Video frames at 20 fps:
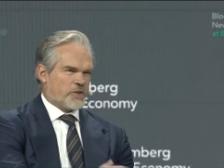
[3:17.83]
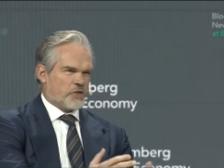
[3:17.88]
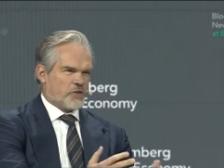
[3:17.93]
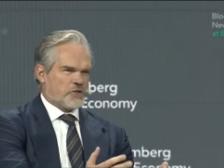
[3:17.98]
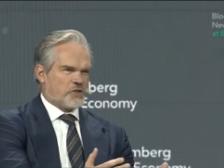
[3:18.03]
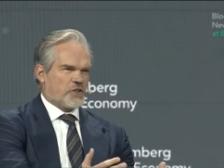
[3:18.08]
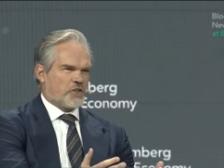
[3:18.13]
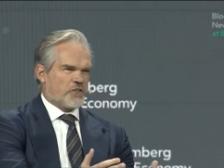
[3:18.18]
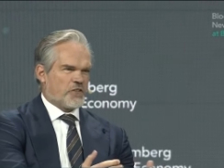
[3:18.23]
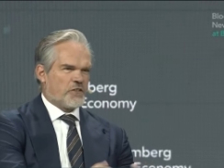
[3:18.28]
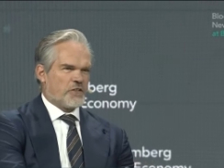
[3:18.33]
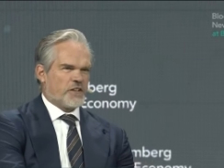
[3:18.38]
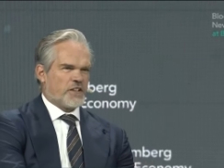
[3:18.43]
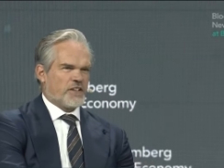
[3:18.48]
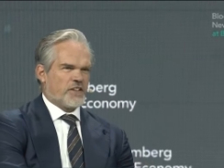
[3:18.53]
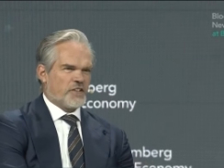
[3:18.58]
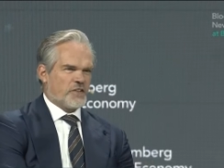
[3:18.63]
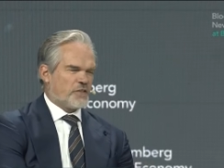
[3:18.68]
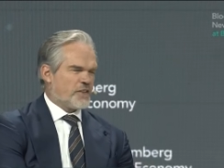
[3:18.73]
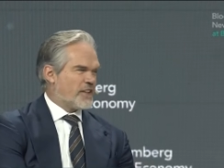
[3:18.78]
You just look at
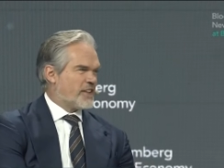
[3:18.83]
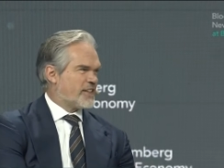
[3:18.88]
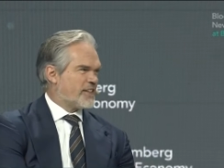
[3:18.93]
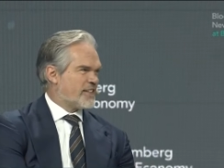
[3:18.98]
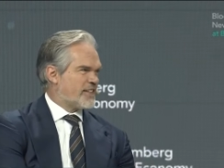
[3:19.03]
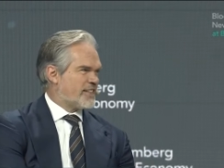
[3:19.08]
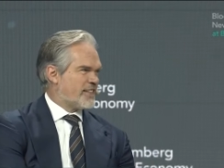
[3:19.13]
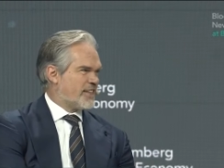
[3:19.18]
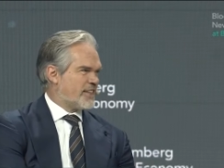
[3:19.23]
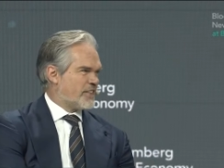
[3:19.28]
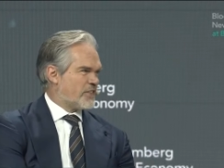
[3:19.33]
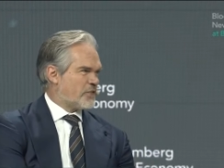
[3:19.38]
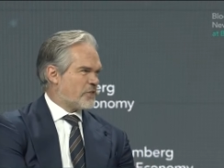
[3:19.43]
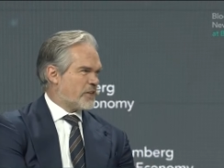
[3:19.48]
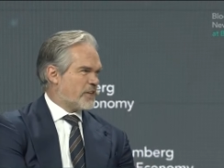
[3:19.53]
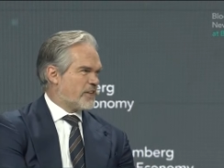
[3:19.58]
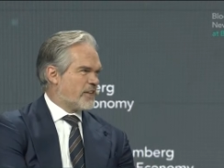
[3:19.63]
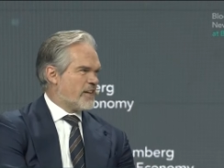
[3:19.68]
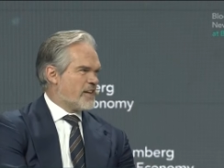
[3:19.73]
the United States, right?